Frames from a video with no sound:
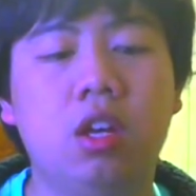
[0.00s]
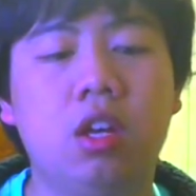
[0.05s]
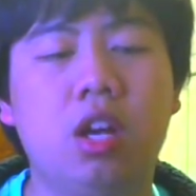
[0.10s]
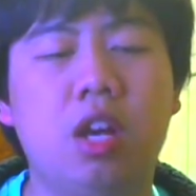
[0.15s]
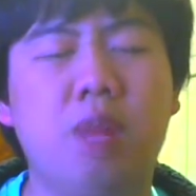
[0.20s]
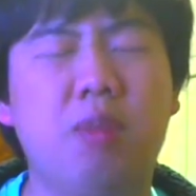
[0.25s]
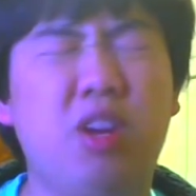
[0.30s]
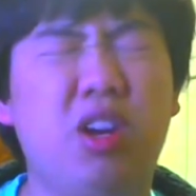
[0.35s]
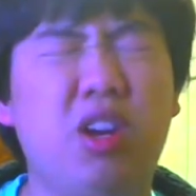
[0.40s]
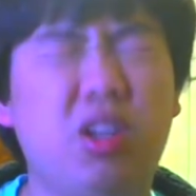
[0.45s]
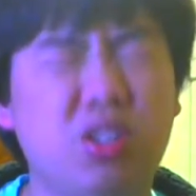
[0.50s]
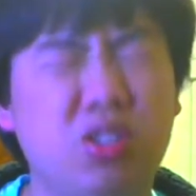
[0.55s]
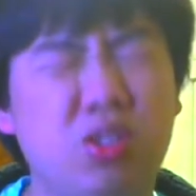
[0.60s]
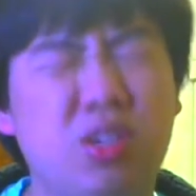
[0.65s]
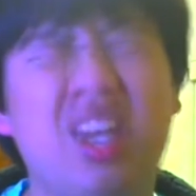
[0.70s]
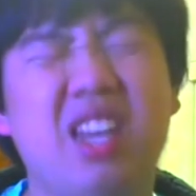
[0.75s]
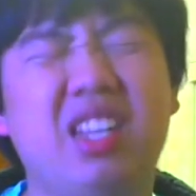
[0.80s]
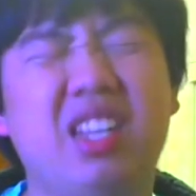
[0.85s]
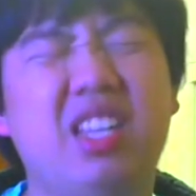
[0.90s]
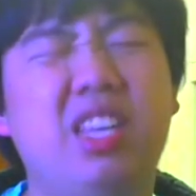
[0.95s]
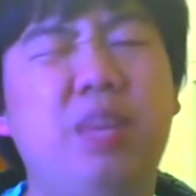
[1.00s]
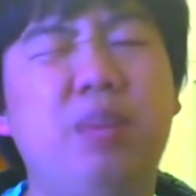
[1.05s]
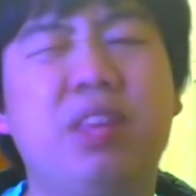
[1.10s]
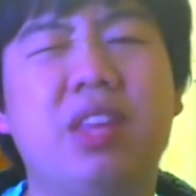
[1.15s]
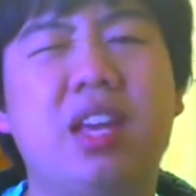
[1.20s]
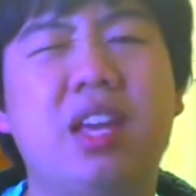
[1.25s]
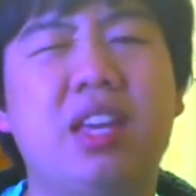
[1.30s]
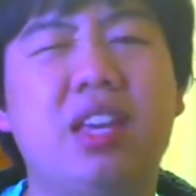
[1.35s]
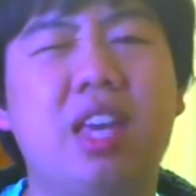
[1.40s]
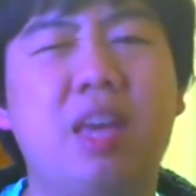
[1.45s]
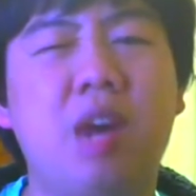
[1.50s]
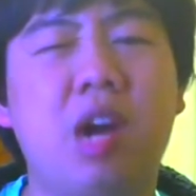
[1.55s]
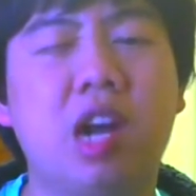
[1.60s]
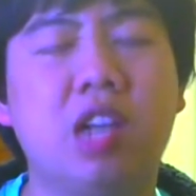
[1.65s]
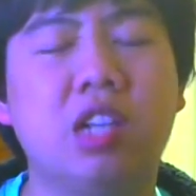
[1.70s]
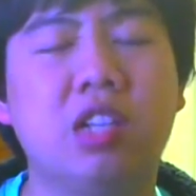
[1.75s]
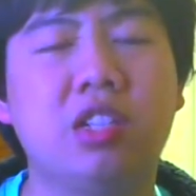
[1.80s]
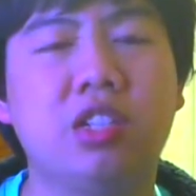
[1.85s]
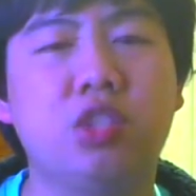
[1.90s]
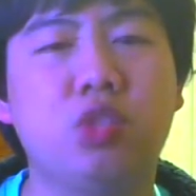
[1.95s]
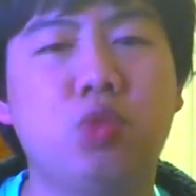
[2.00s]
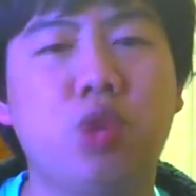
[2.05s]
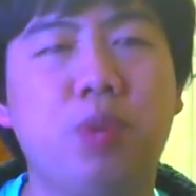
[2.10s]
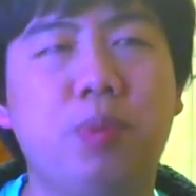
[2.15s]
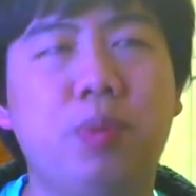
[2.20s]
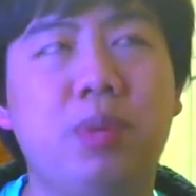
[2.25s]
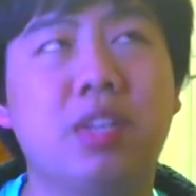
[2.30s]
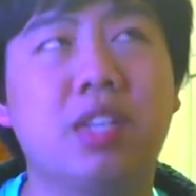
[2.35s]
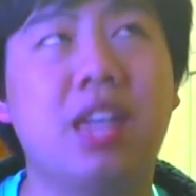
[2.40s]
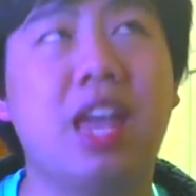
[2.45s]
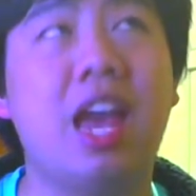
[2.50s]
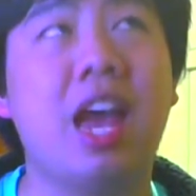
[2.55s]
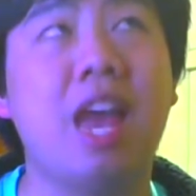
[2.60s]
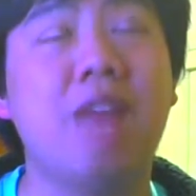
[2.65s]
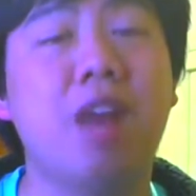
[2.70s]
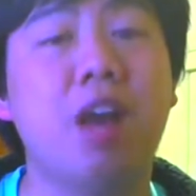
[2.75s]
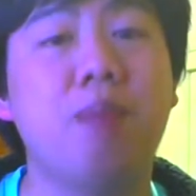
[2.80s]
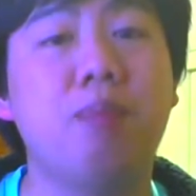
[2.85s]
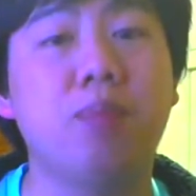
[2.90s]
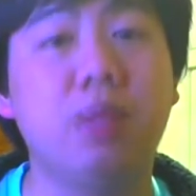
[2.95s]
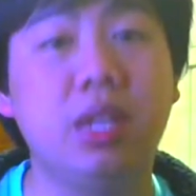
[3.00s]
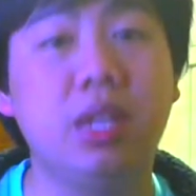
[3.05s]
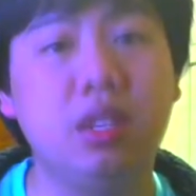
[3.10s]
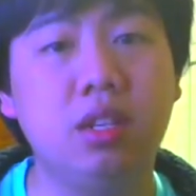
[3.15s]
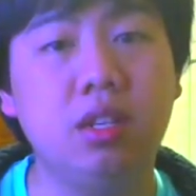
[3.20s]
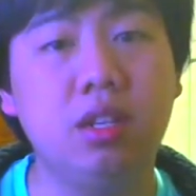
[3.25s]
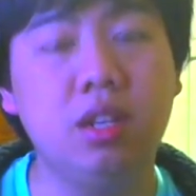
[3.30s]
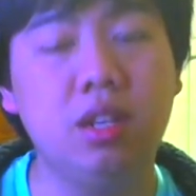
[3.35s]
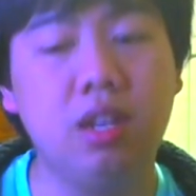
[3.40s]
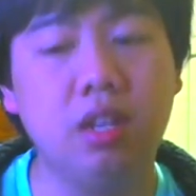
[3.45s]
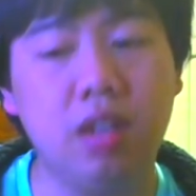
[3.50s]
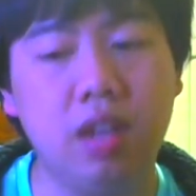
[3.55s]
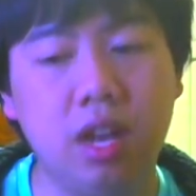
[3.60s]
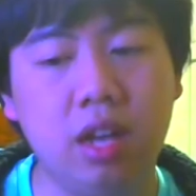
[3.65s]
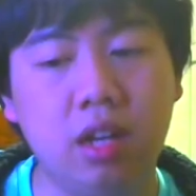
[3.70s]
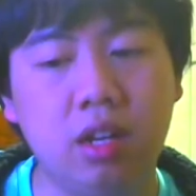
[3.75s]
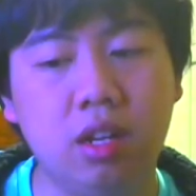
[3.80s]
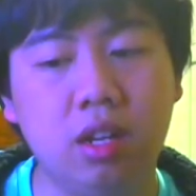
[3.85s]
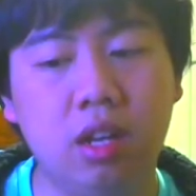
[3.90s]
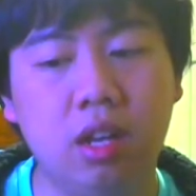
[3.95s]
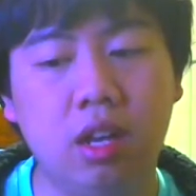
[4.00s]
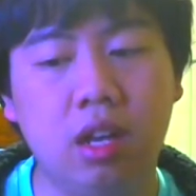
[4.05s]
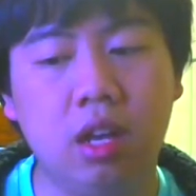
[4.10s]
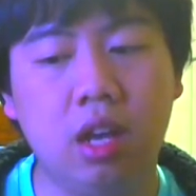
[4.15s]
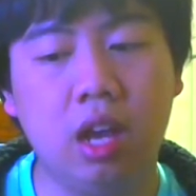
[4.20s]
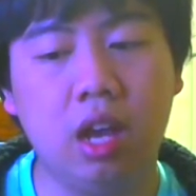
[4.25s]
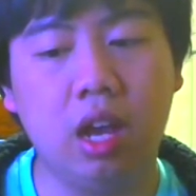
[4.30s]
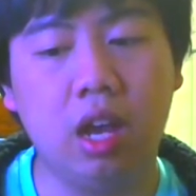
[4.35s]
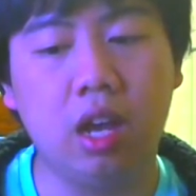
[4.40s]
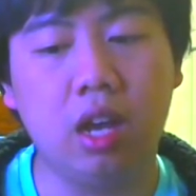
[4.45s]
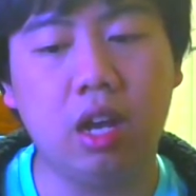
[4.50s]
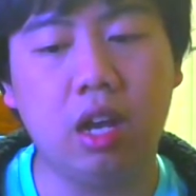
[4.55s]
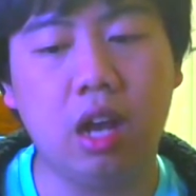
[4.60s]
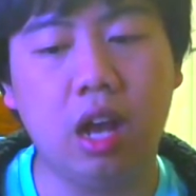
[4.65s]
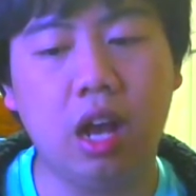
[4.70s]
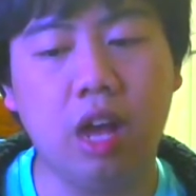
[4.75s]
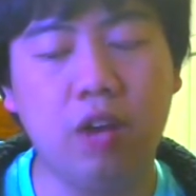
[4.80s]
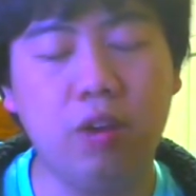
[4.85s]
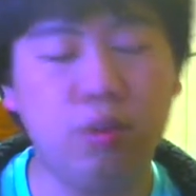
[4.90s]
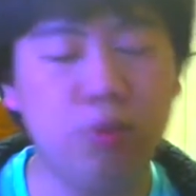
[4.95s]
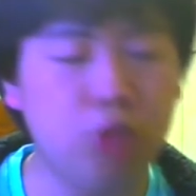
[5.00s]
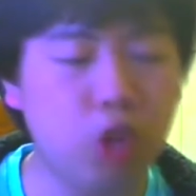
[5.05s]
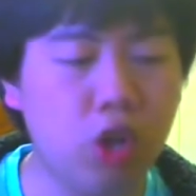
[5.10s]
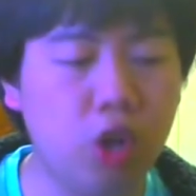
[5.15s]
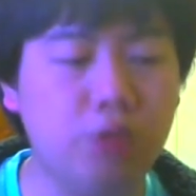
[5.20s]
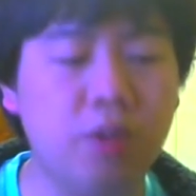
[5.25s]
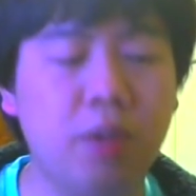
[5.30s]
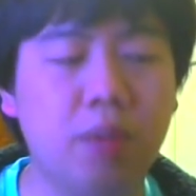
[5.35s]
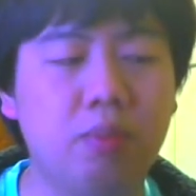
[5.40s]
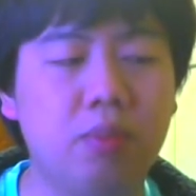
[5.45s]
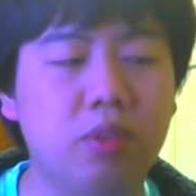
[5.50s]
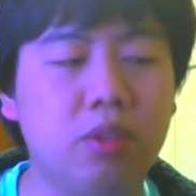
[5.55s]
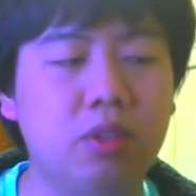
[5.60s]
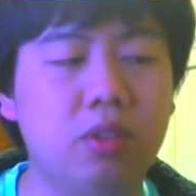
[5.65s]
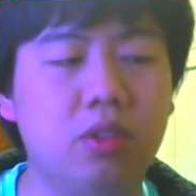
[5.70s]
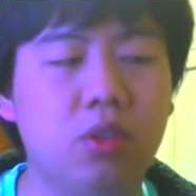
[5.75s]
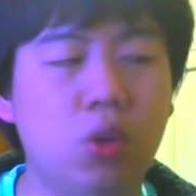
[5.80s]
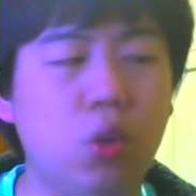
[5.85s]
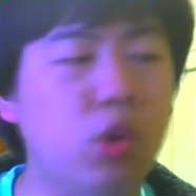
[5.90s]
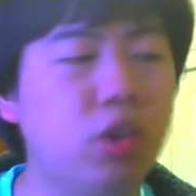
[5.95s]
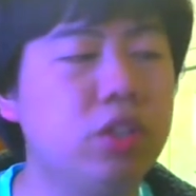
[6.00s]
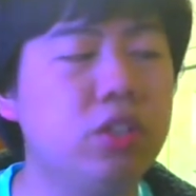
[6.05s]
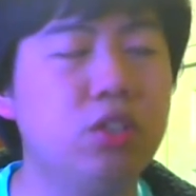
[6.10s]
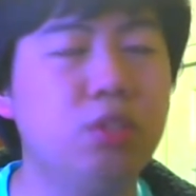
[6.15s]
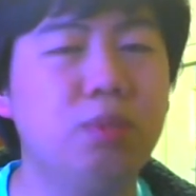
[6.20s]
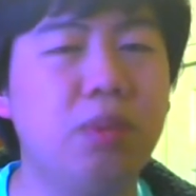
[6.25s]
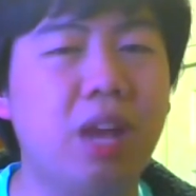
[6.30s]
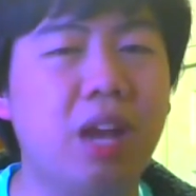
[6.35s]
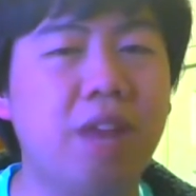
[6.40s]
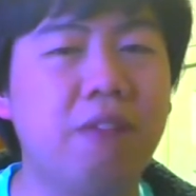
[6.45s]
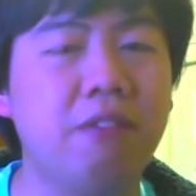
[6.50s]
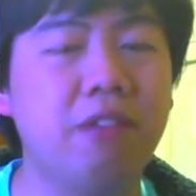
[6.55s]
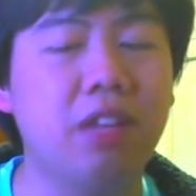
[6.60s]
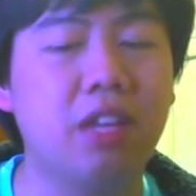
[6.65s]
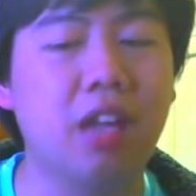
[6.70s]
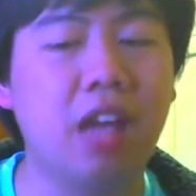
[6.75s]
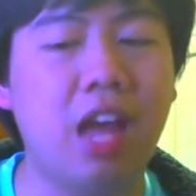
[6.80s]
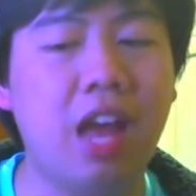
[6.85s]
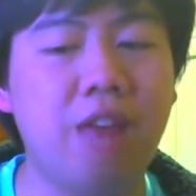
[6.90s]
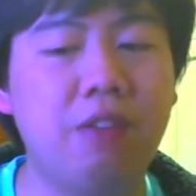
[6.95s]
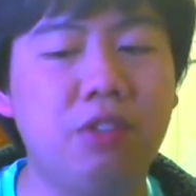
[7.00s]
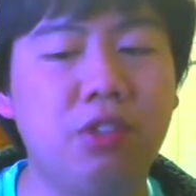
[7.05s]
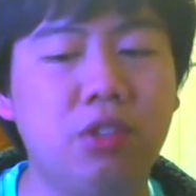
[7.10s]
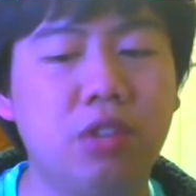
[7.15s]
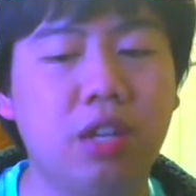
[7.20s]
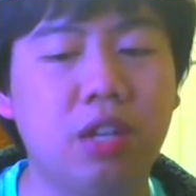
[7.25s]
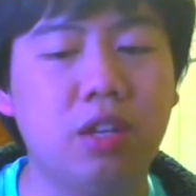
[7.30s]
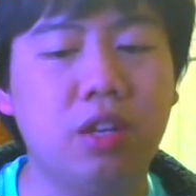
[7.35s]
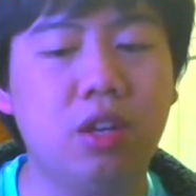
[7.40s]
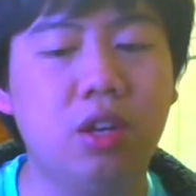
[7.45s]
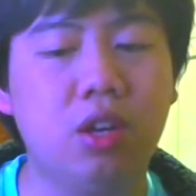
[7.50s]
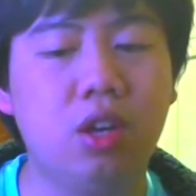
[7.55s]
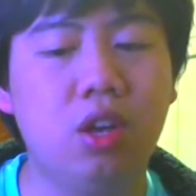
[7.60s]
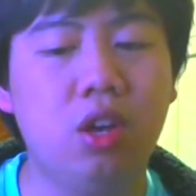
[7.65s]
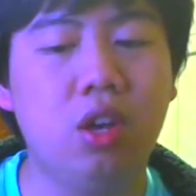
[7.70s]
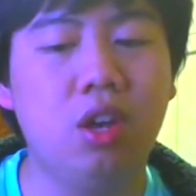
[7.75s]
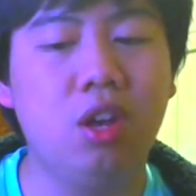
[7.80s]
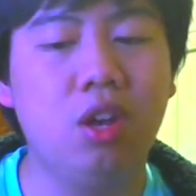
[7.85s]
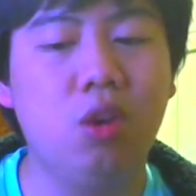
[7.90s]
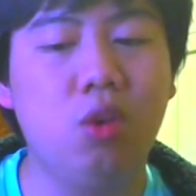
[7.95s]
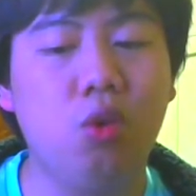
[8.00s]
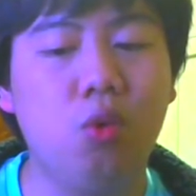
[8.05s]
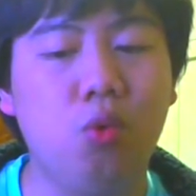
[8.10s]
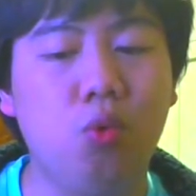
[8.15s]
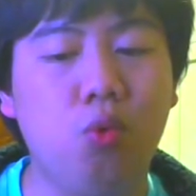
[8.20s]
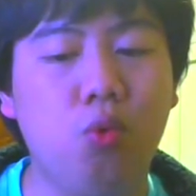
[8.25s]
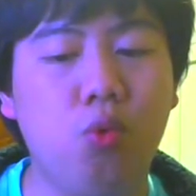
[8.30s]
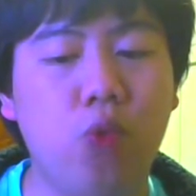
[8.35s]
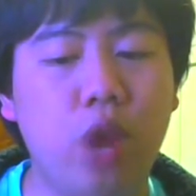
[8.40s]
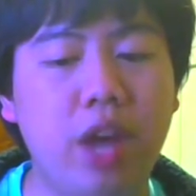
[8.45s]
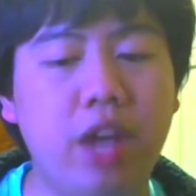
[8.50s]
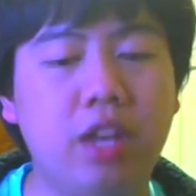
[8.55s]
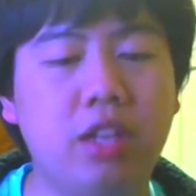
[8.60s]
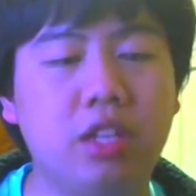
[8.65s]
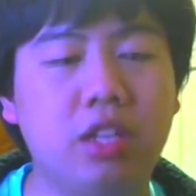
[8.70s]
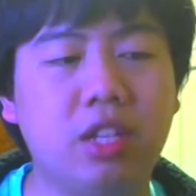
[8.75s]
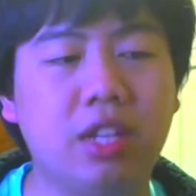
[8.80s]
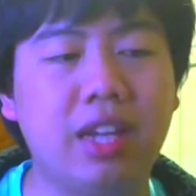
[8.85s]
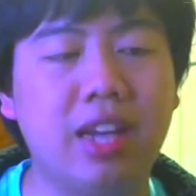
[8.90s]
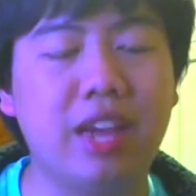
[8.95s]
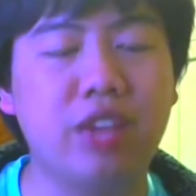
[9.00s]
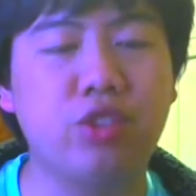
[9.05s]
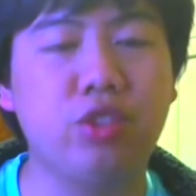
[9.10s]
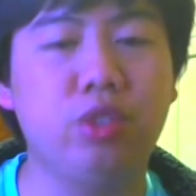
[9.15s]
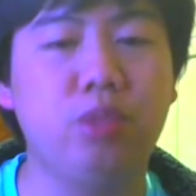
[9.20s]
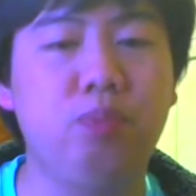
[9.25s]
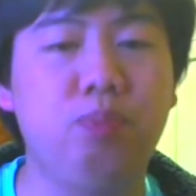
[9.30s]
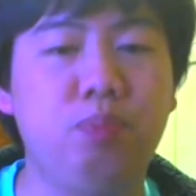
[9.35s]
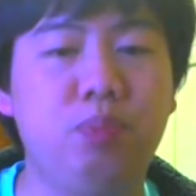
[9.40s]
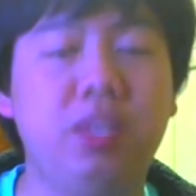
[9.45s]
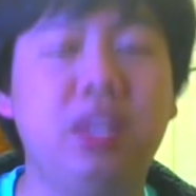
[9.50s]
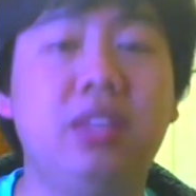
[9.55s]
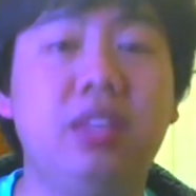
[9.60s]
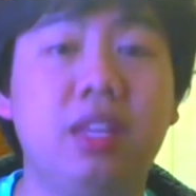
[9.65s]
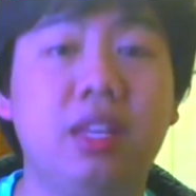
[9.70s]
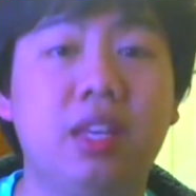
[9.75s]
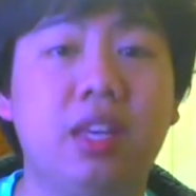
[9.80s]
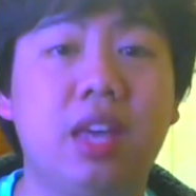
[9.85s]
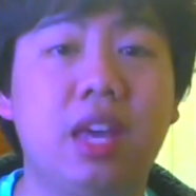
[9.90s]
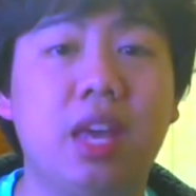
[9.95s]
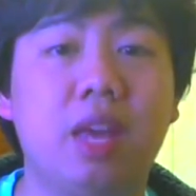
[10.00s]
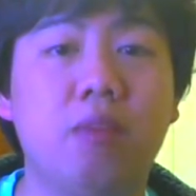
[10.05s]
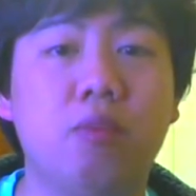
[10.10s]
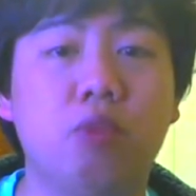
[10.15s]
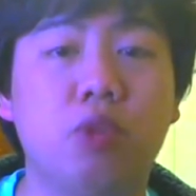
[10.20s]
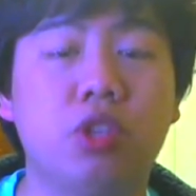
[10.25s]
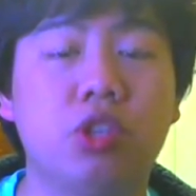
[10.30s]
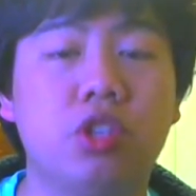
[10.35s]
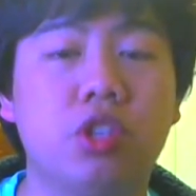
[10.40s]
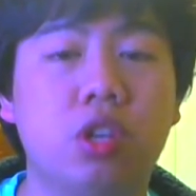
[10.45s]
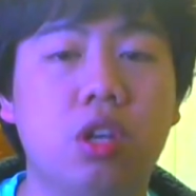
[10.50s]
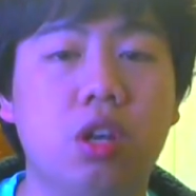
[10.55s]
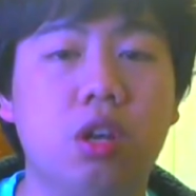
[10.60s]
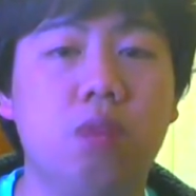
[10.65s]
I'm also kind of keeping that game hostage as well because I have not beaten it yet, and I don't know if I'm going to, but I feel like I have to like wait until I actually beat the game, which